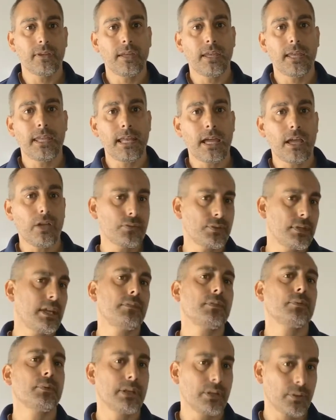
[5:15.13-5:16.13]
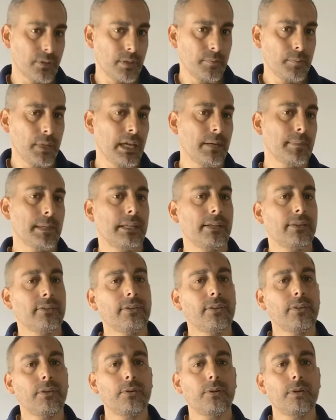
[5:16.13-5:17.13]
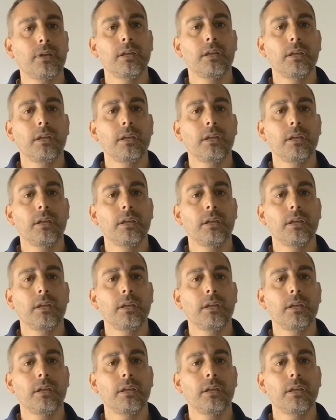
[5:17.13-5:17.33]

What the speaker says: And I also have the recurring payment, so